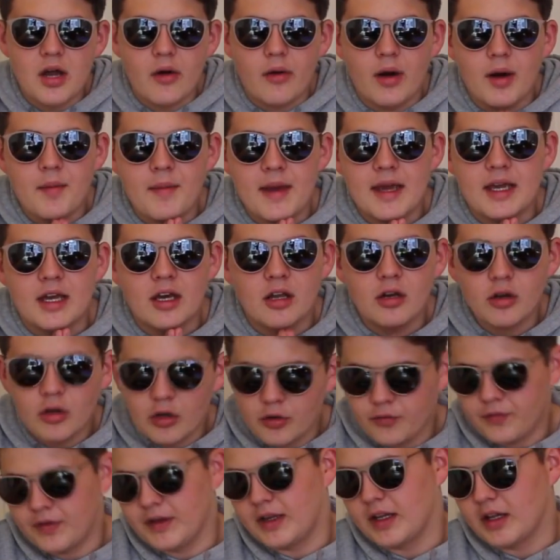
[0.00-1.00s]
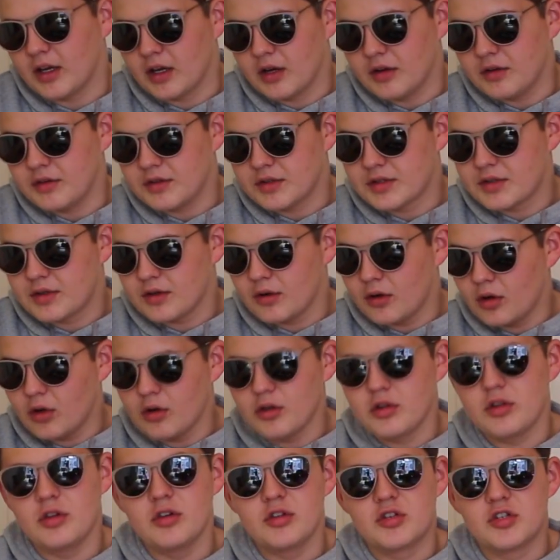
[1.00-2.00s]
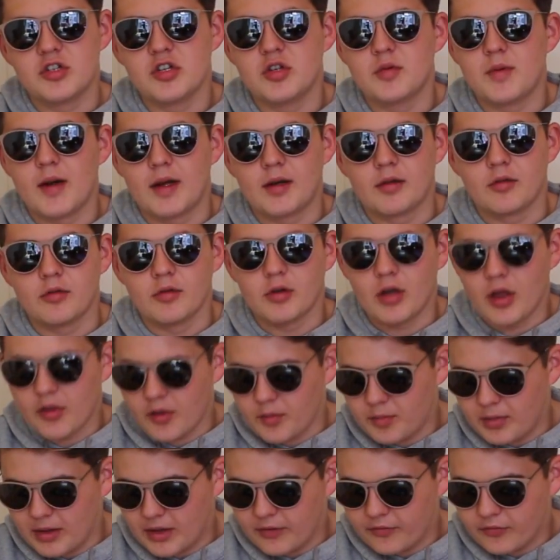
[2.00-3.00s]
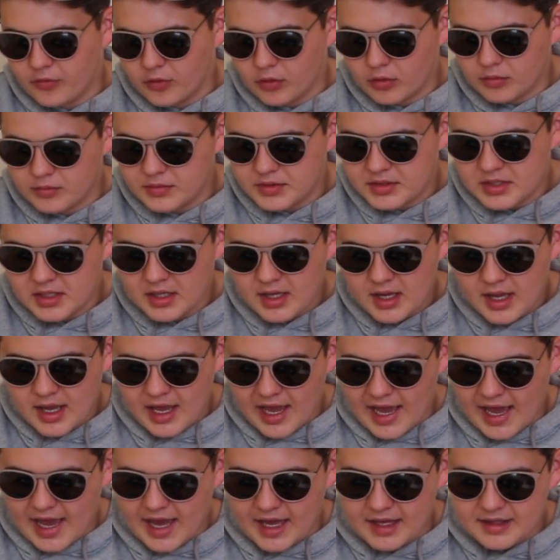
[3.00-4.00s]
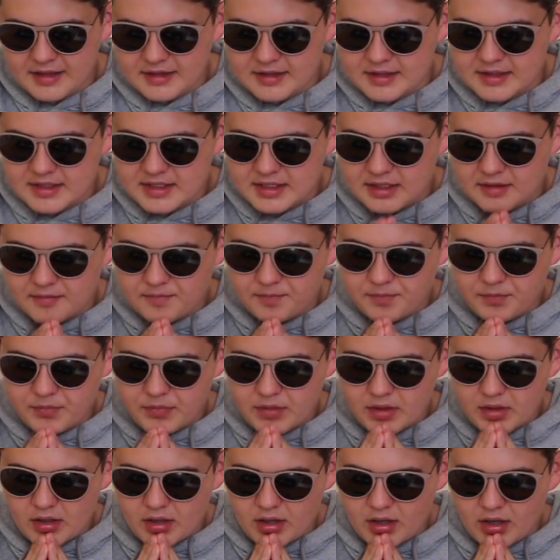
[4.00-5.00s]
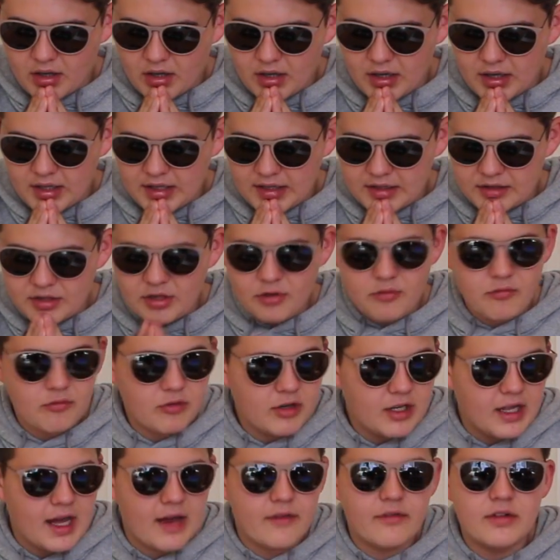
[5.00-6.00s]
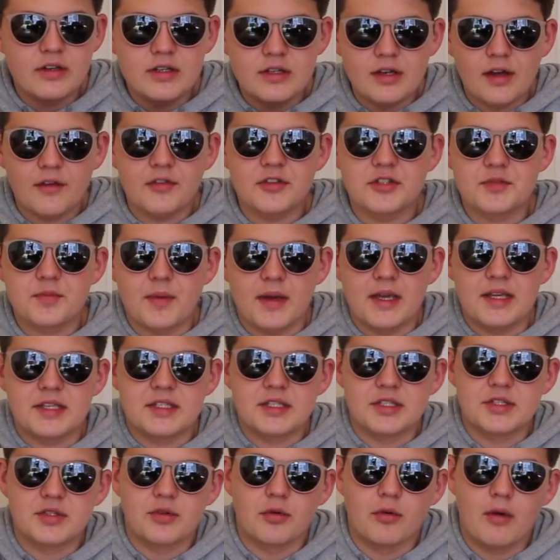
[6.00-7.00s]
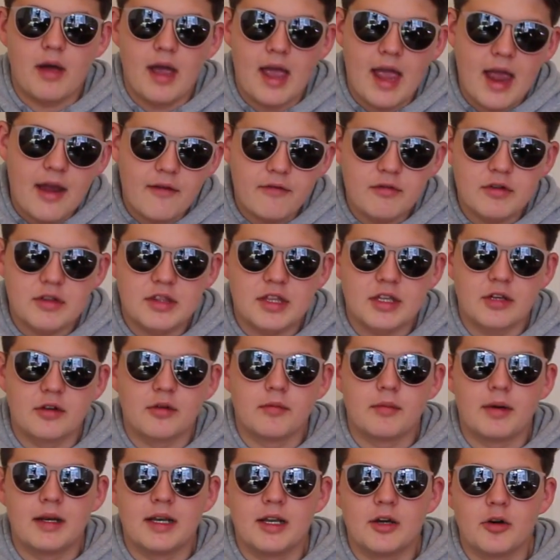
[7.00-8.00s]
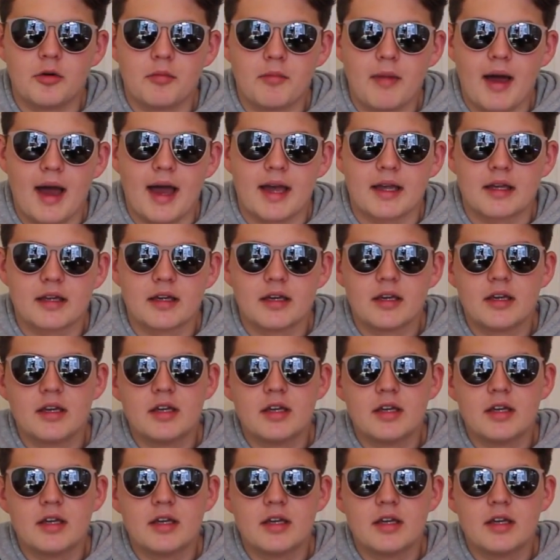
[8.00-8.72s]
know, I make a lot of videos on YouTube and on other platforms, and I don't really have enough space to store everything on my little Mac.